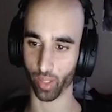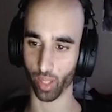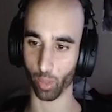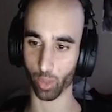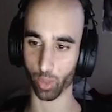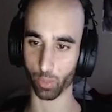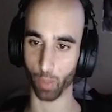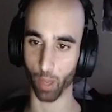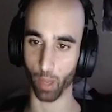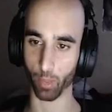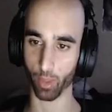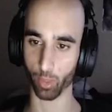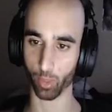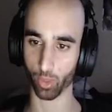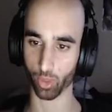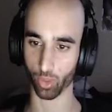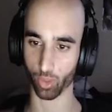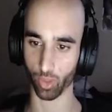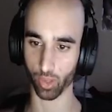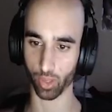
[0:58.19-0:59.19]
That was probably the
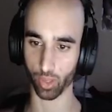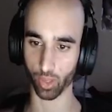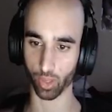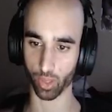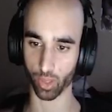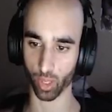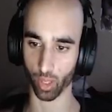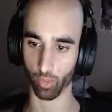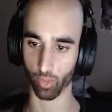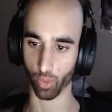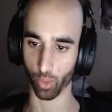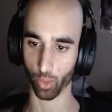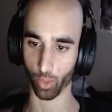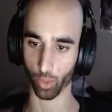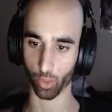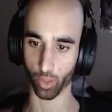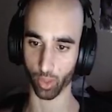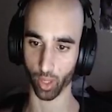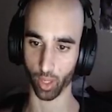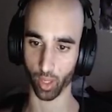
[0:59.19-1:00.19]
most cringiest I've heard
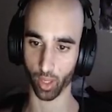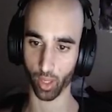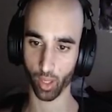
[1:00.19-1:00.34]
all day.